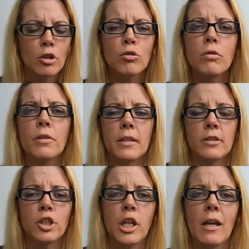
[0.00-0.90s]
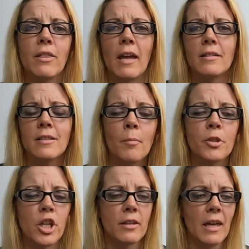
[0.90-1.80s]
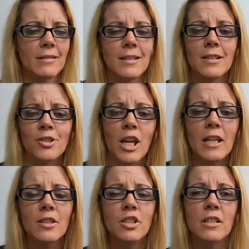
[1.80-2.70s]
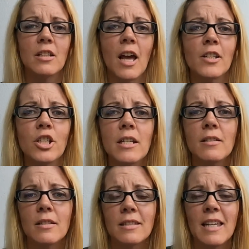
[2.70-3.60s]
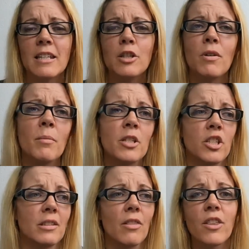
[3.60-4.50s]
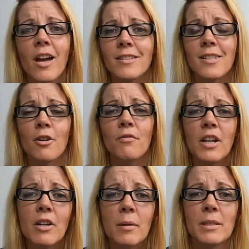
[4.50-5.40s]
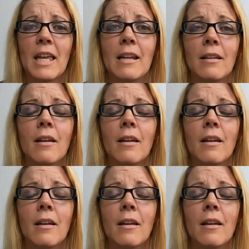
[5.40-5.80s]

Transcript: Google this, check that, double check that. Did it change? Did it not change? It's sending you images and thoughts that are very upsetting.